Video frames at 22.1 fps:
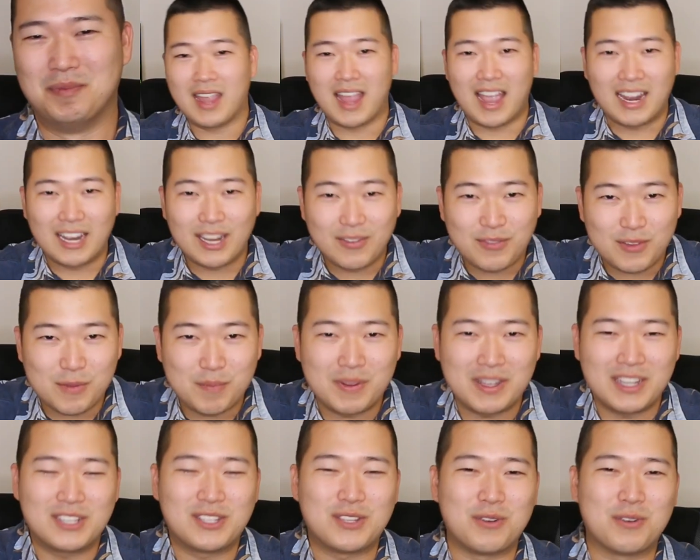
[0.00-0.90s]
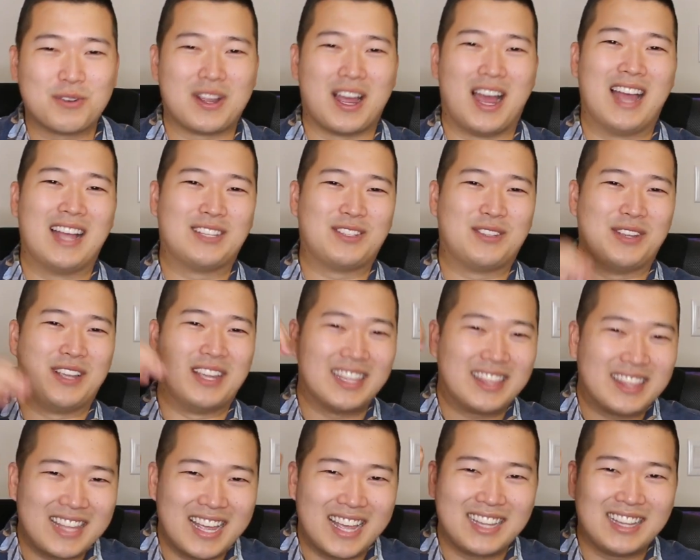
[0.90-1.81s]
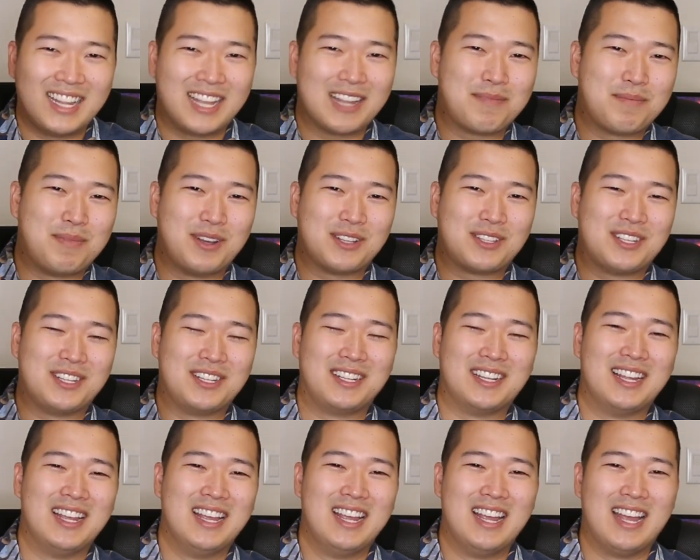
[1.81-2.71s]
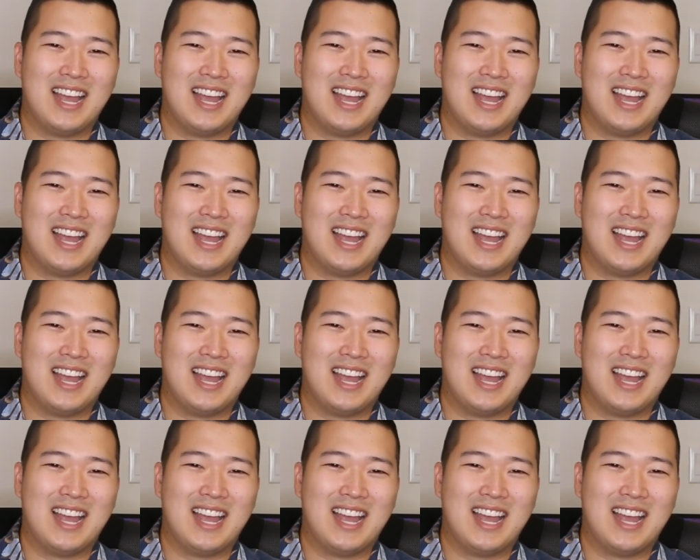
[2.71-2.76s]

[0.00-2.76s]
And if you'd be so kind to hit that like button